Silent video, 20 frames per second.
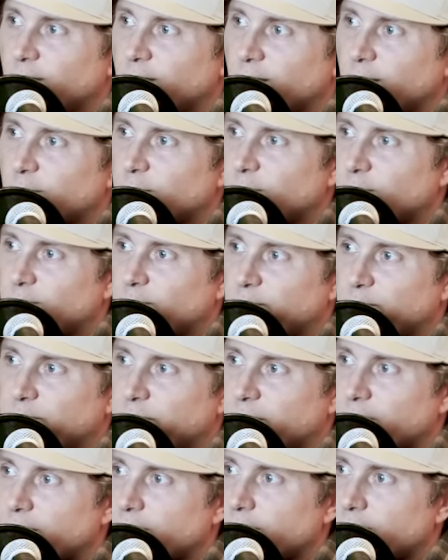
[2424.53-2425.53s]
It's been fun to
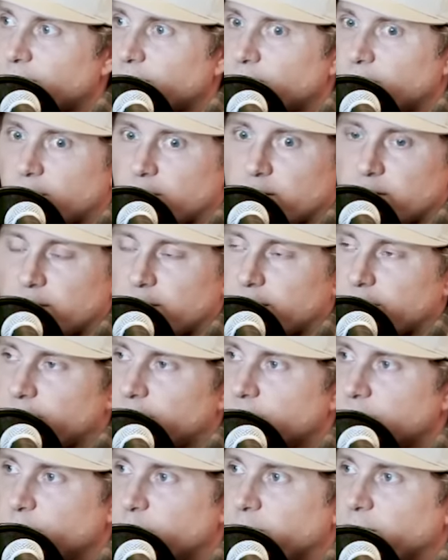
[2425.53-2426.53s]
teach him.
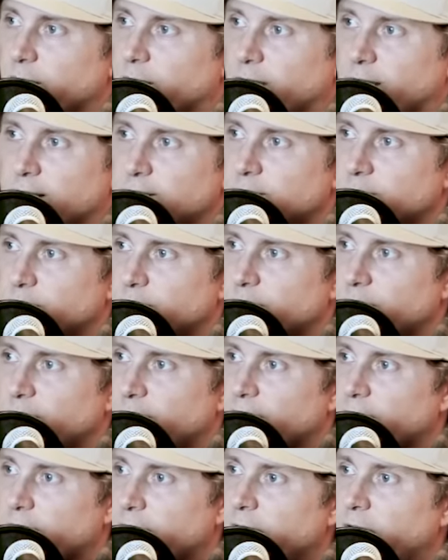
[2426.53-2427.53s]
It's been awesome.
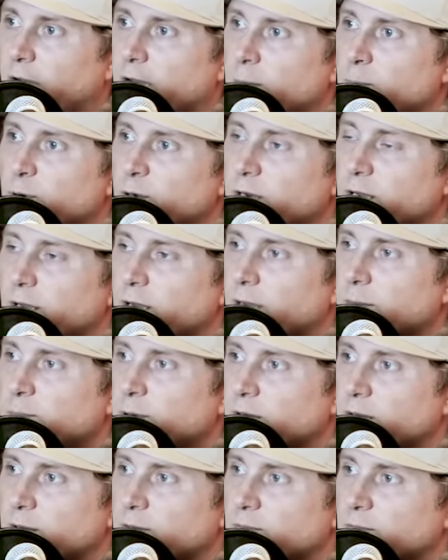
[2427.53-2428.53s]
I, I put it I
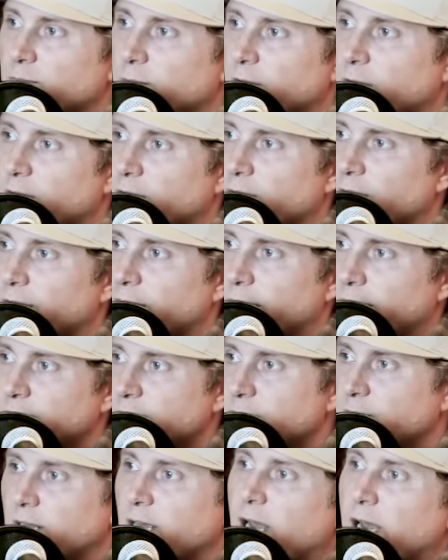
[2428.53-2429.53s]
put it an
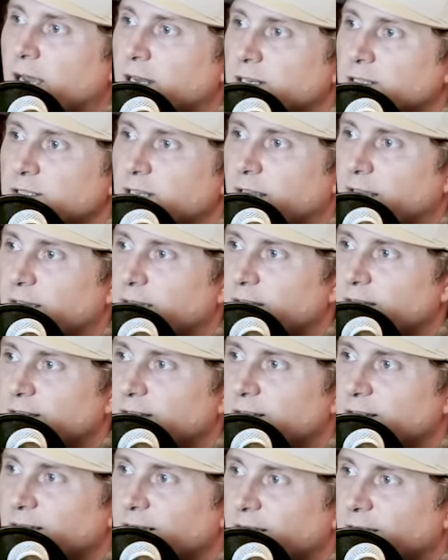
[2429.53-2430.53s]
STI in his
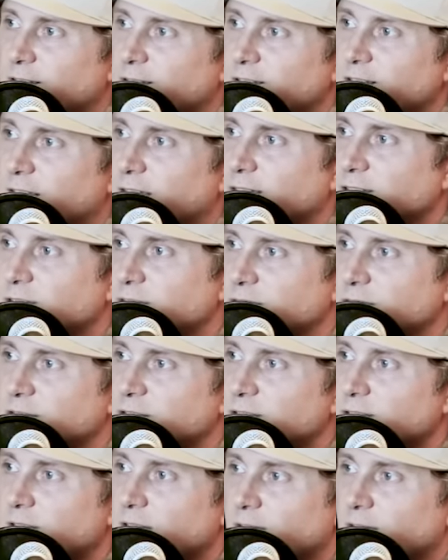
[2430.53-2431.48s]
hand out in Texas.